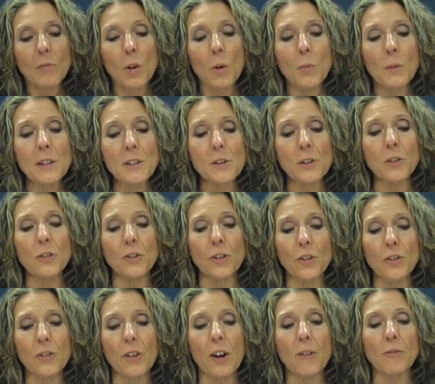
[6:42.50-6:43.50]

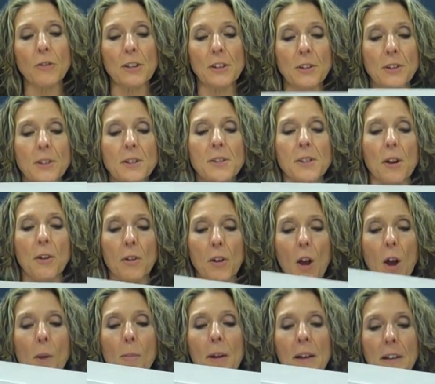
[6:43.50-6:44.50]
Researcher Jeffrey Durso
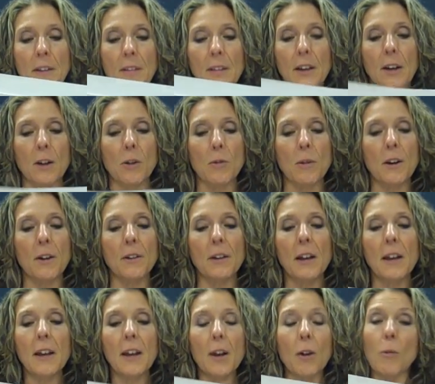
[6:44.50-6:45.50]
commented that, quote,
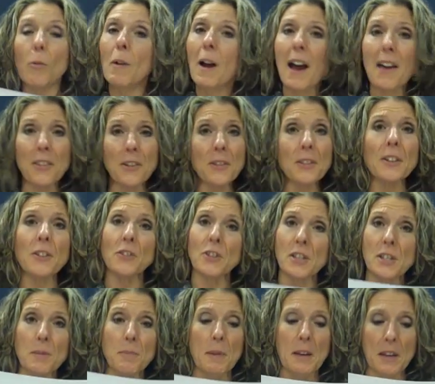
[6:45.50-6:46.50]
"Rather than
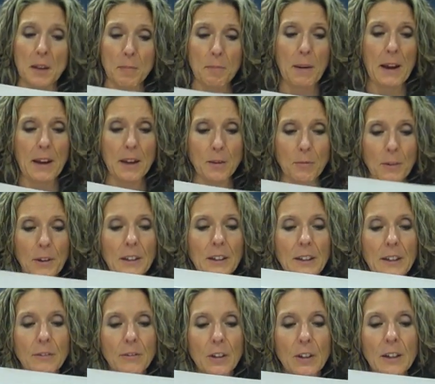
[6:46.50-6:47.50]
just being a pain
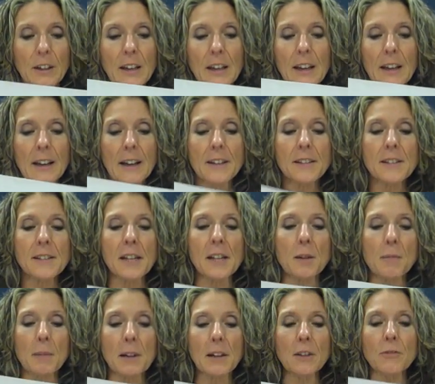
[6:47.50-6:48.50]
reliever,
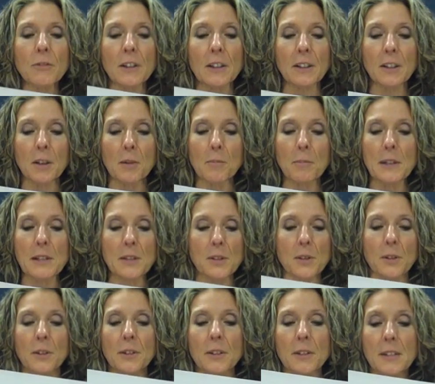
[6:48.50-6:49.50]
acetaminophen can be
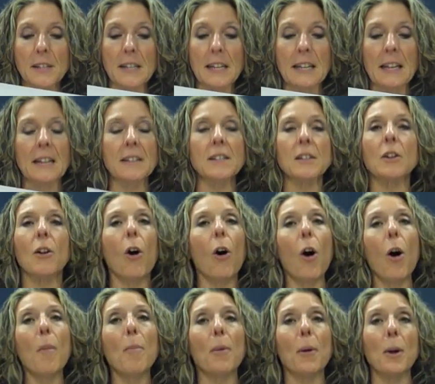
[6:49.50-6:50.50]
seen as an
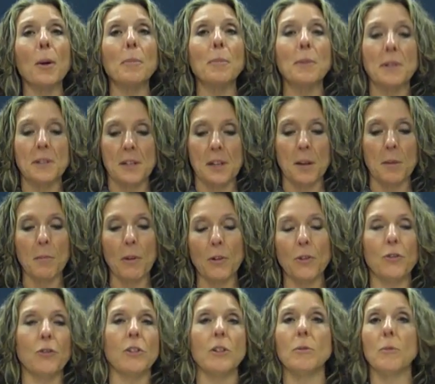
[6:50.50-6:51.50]
all-purpose
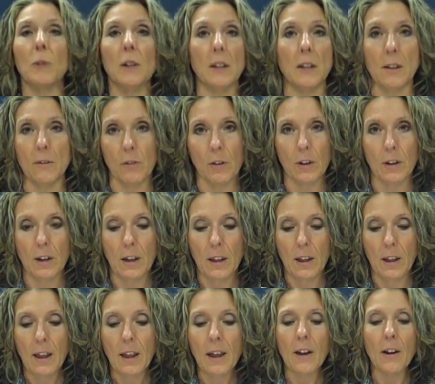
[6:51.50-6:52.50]
emotion reliever.
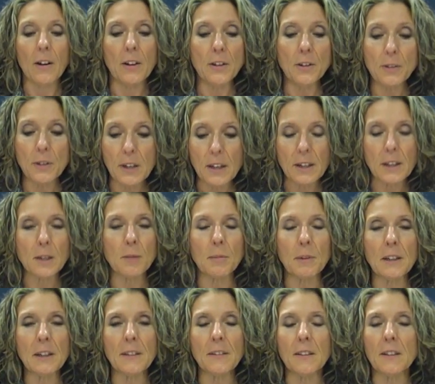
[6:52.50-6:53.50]
Are you kidding
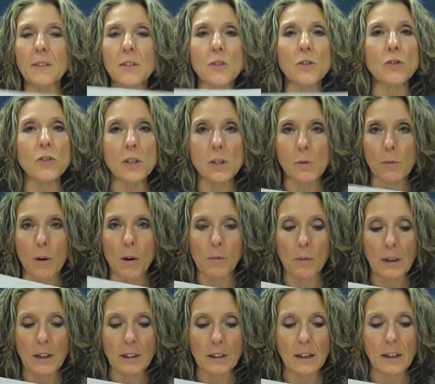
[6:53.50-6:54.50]
me? This is just what
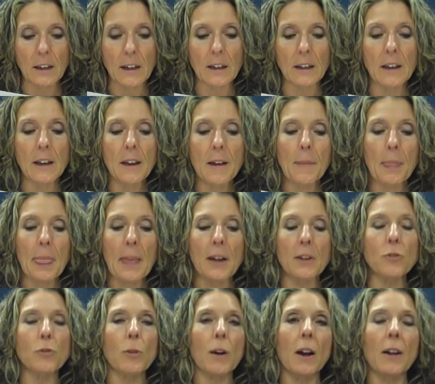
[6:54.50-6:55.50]
we need, a
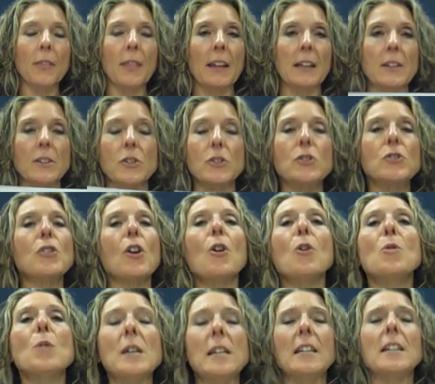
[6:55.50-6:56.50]
drug that is
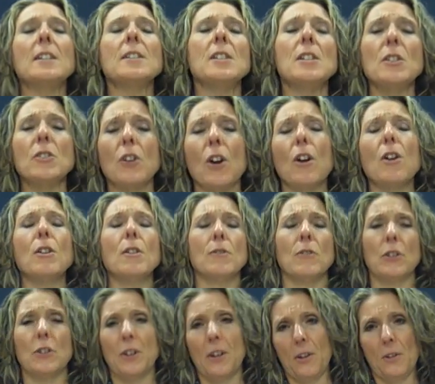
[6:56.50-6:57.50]
so easy to
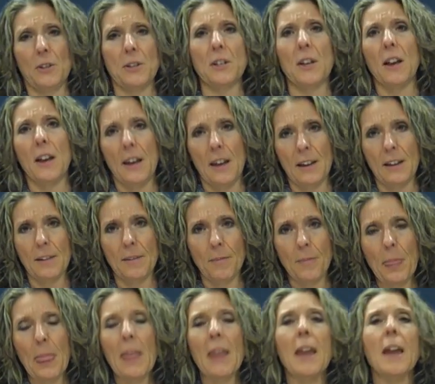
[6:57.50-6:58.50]
overdose
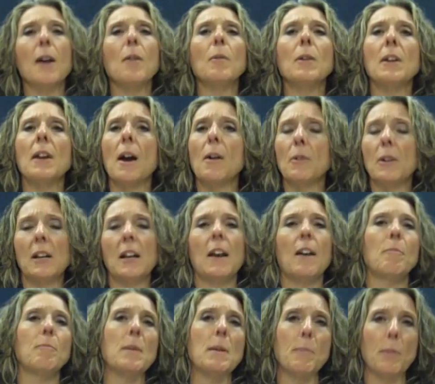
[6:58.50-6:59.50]
on. And we now we're going to
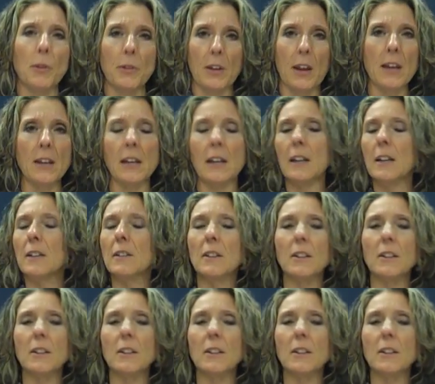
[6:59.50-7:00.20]
have people taking it in